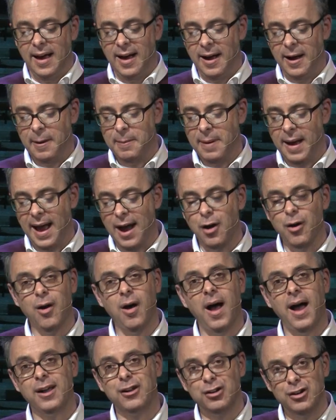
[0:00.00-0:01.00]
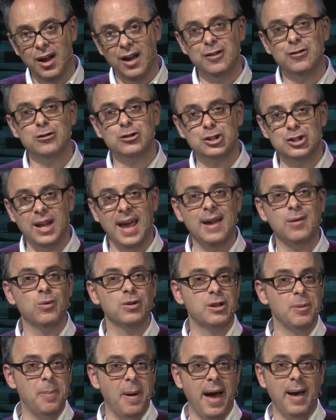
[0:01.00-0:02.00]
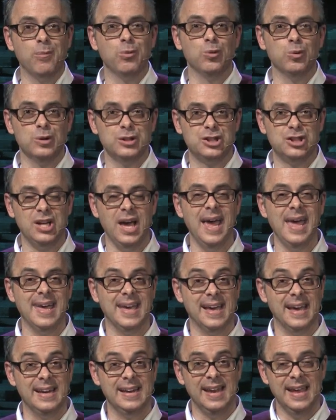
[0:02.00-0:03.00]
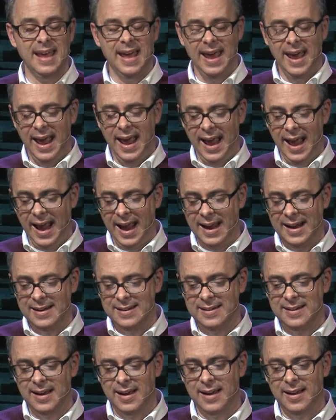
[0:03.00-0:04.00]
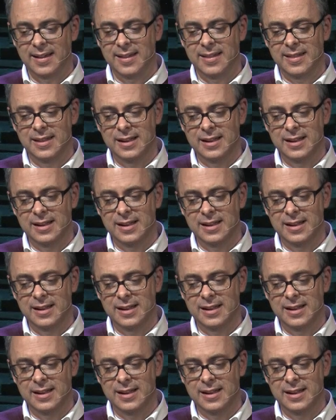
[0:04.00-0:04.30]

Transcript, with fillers: um, how I could understand what the Bible was saying, and and uh,